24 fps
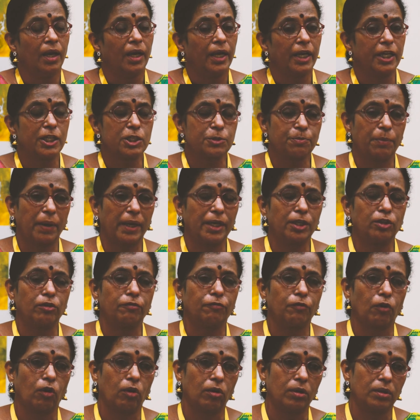In spite of
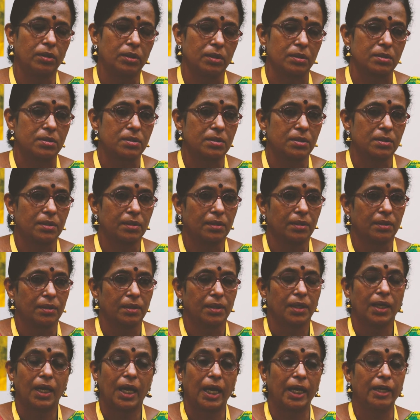all this,
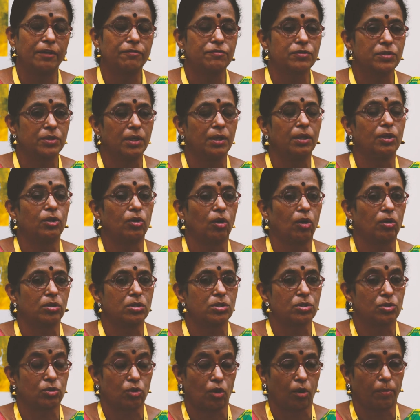I have still not
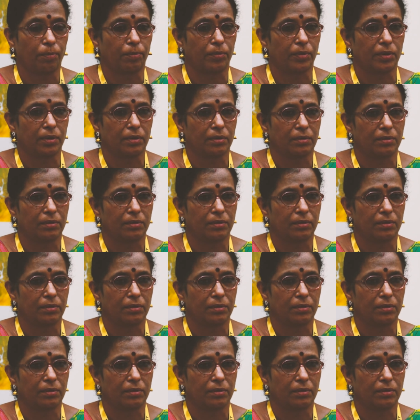stopped.